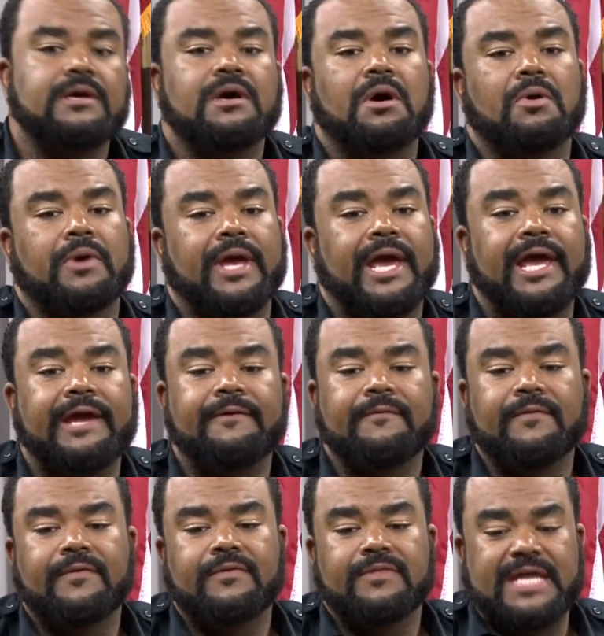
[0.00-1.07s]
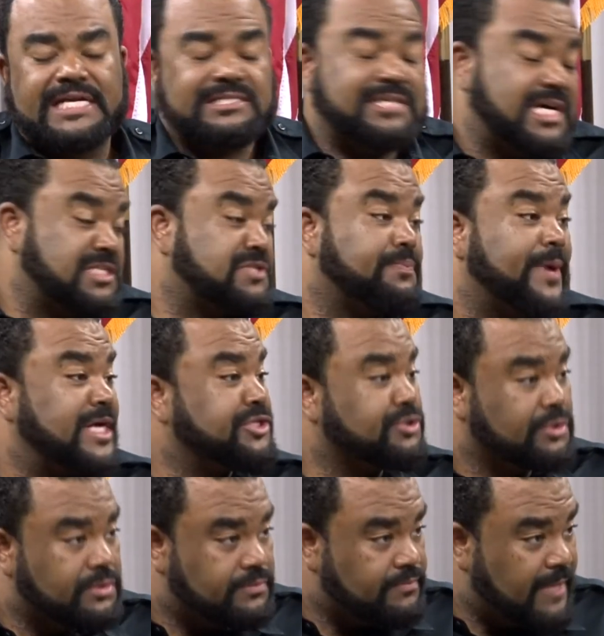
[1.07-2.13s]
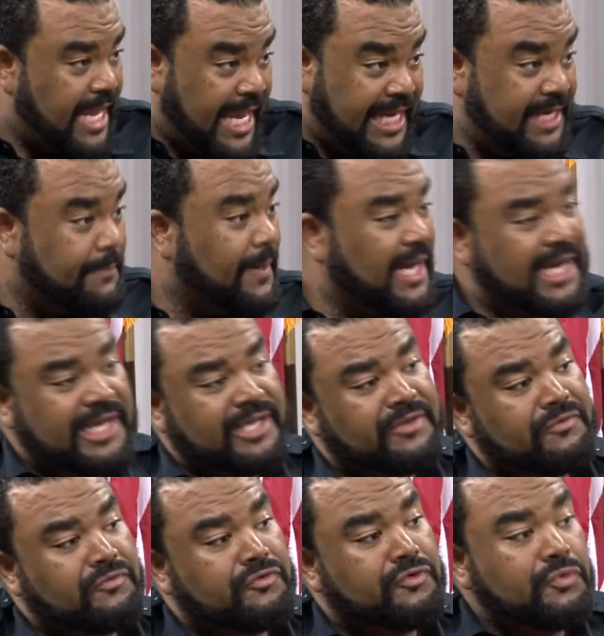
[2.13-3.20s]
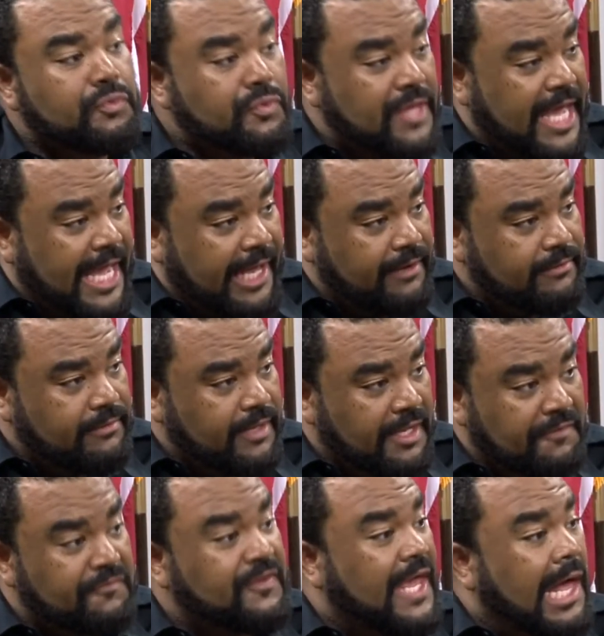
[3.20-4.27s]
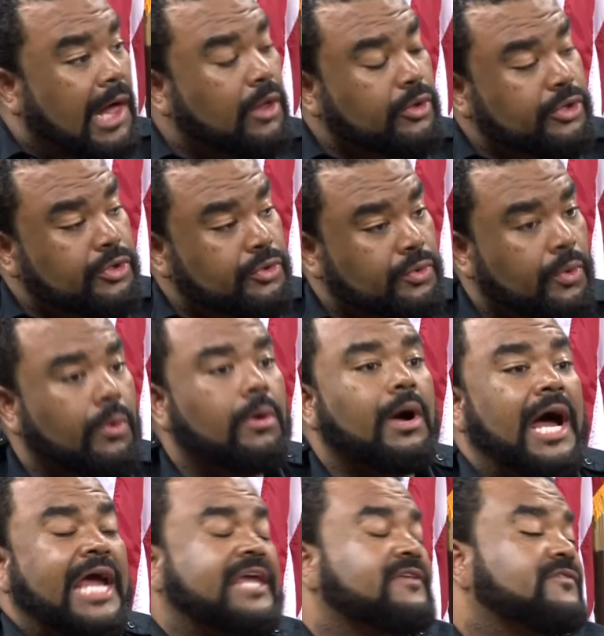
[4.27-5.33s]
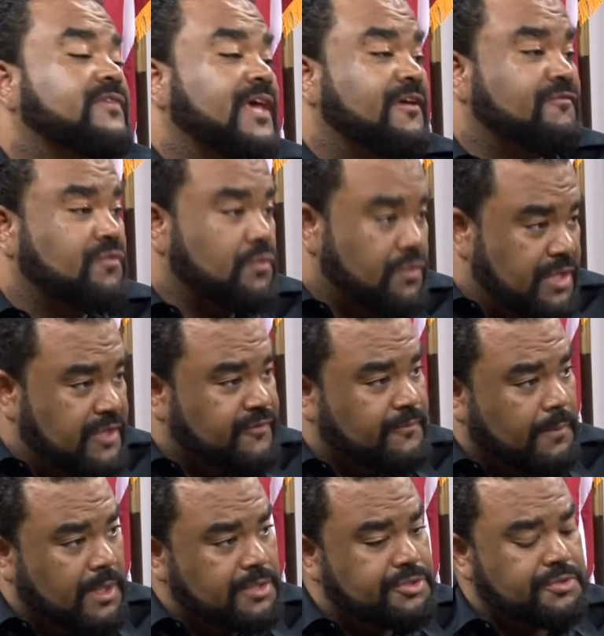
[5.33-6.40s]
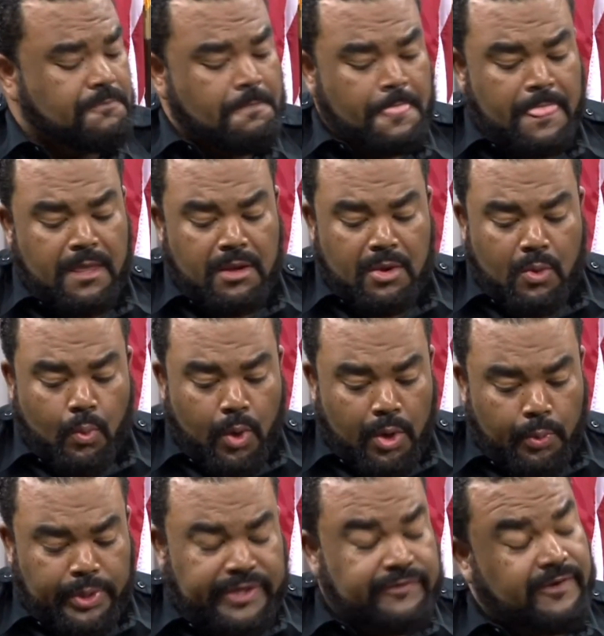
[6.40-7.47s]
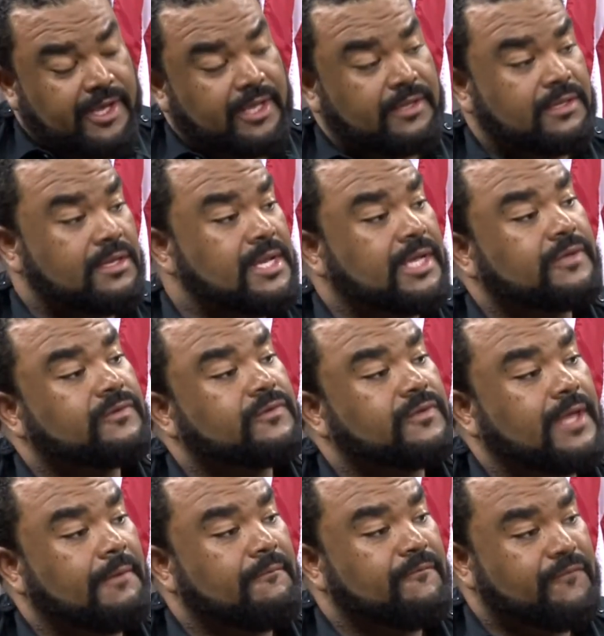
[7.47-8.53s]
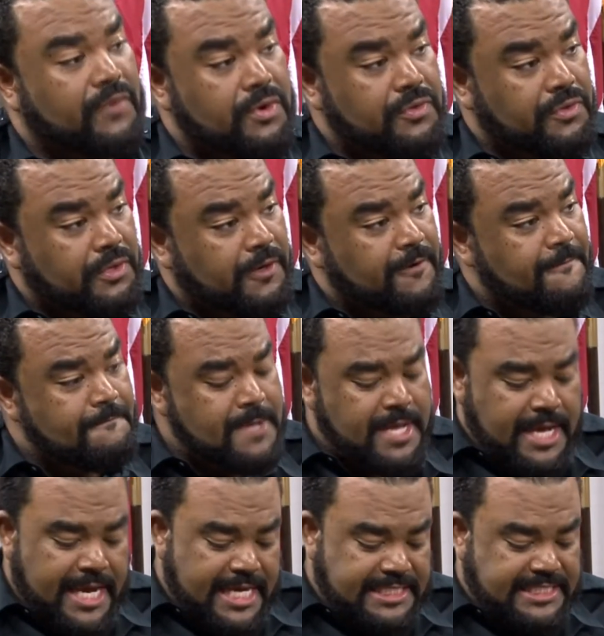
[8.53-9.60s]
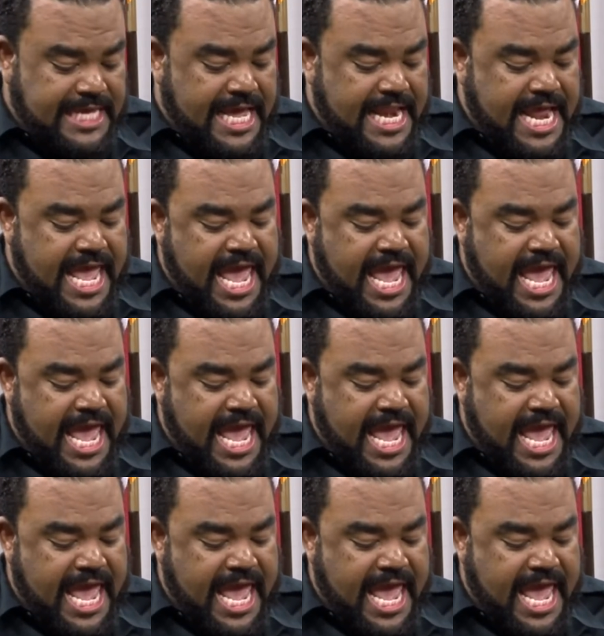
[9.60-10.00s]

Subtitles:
Okay, that's not special. Anybody can do that and tell you, I can save you this much. Where we take it the next step further is that